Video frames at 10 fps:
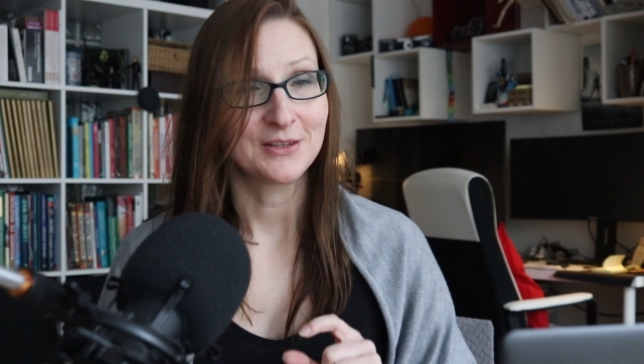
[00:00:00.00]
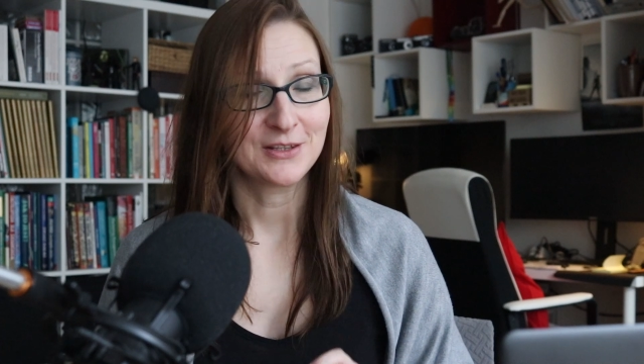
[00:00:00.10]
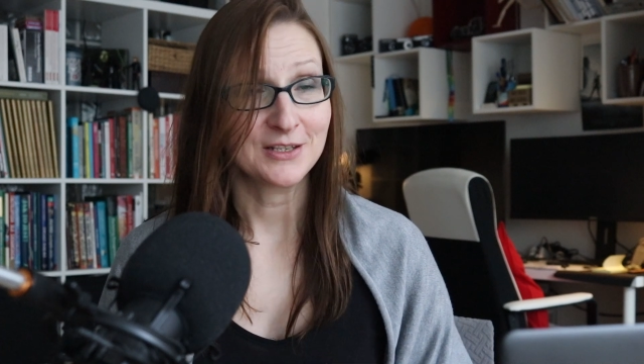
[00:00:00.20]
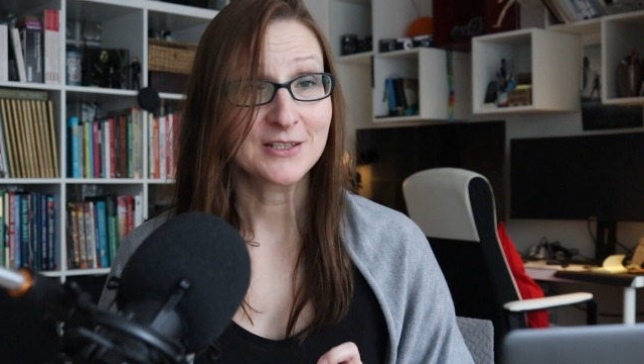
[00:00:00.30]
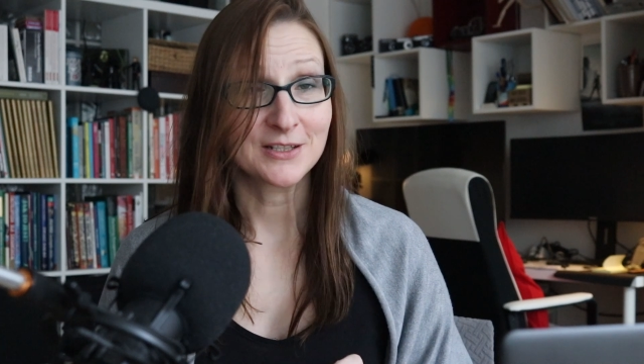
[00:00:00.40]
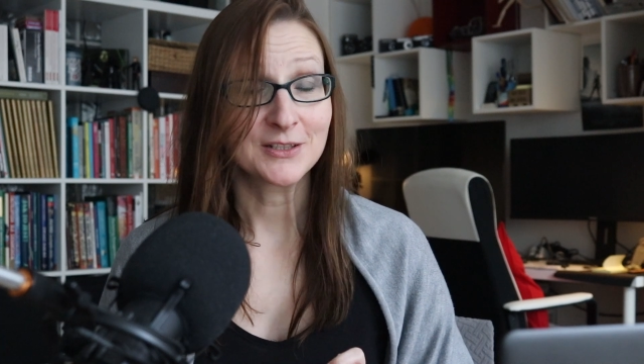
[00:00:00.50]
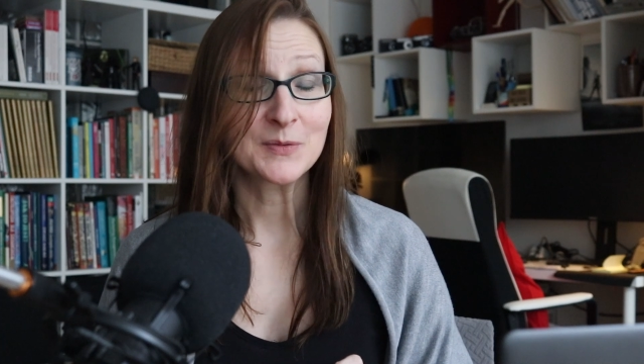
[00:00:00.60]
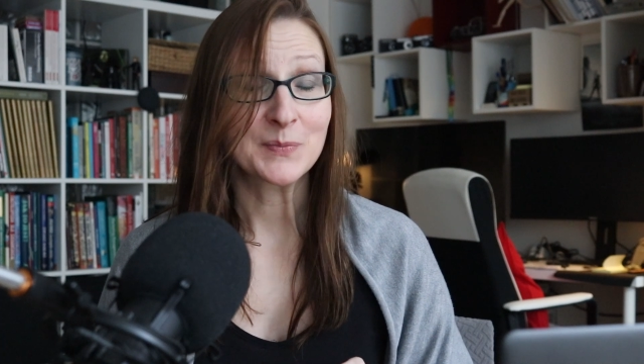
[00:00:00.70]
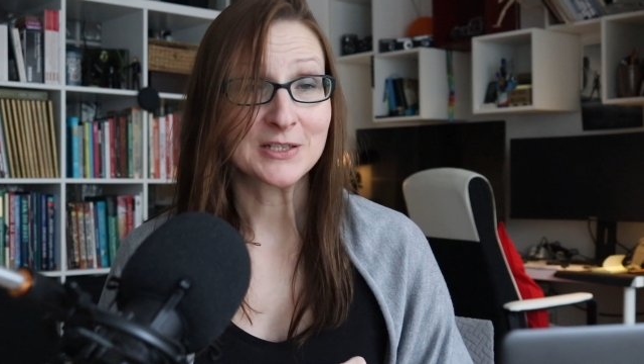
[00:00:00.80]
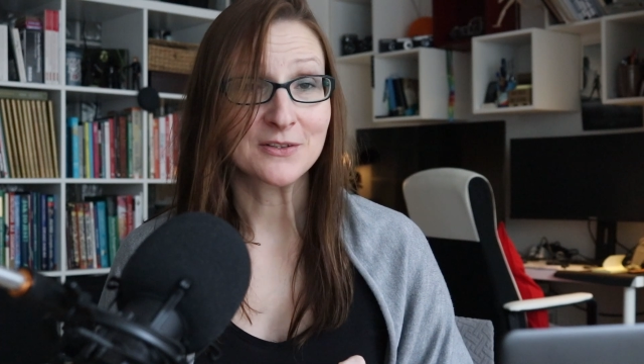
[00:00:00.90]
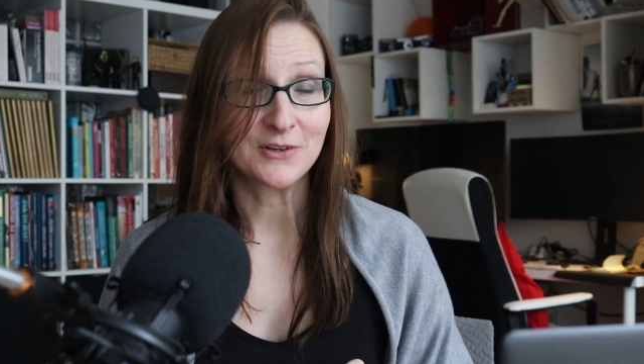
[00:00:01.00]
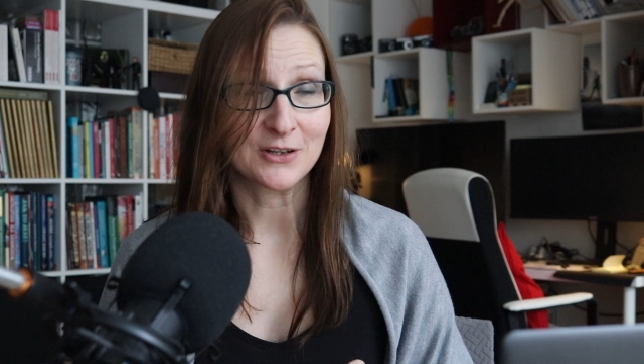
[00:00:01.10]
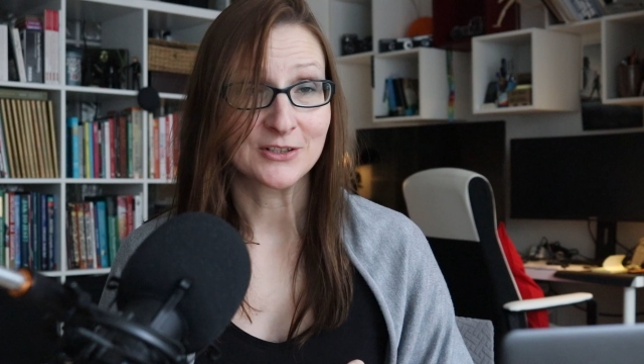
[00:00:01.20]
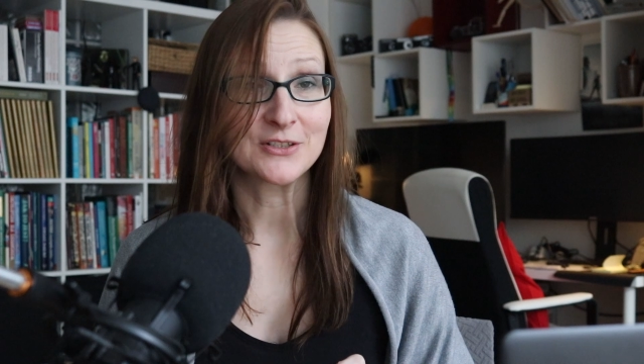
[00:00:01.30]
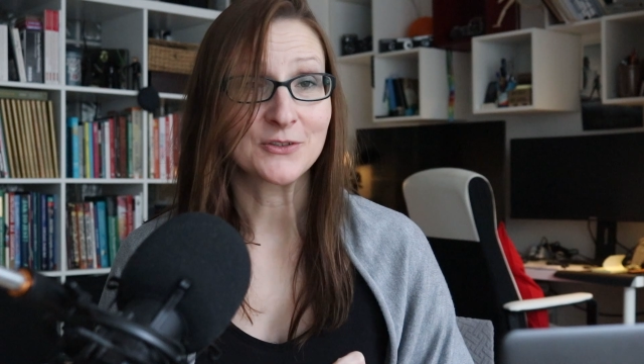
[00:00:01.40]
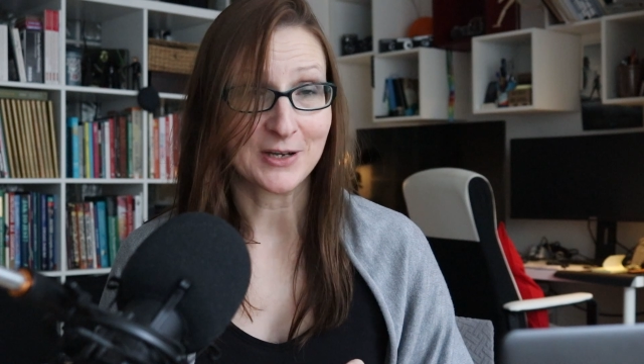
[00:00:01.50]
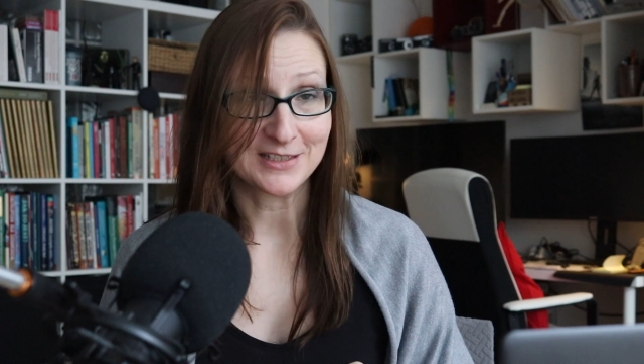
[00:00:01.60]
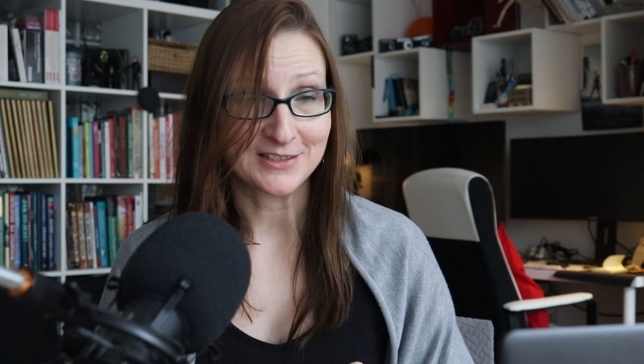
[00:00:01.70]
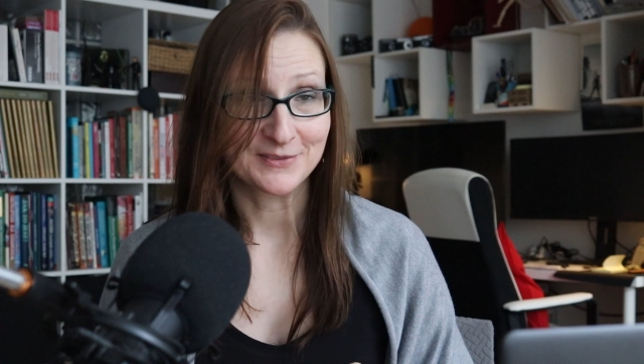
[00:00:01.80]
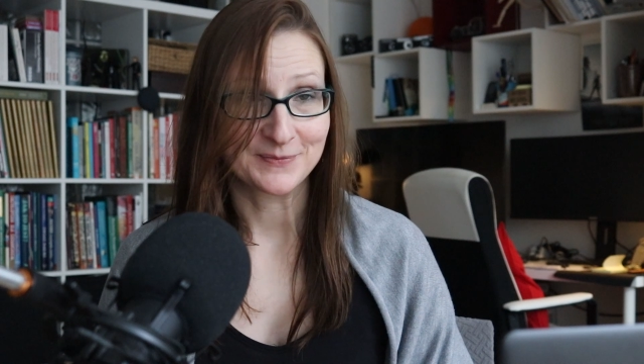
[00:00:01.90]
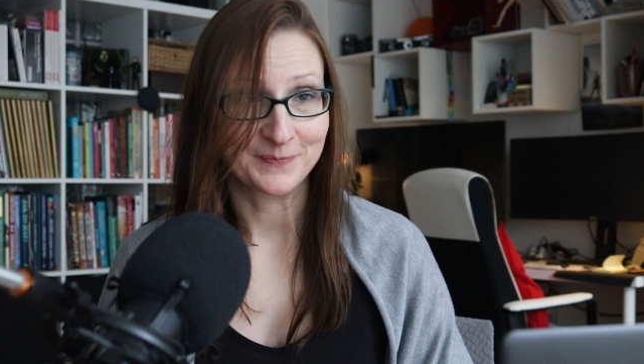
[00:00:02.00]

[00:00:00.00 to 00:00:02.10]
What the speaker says: this little piece of content right.